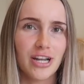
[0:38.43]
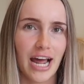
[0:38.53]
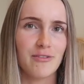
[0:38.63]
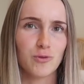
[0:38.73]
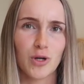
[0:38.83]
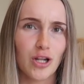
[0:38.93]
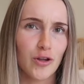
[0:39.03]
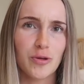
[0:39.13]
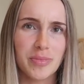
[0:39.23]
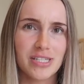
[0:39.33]
that I have to
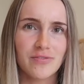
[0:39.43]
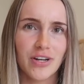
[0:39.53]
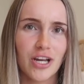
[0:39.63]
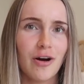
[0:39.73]
include them in this video.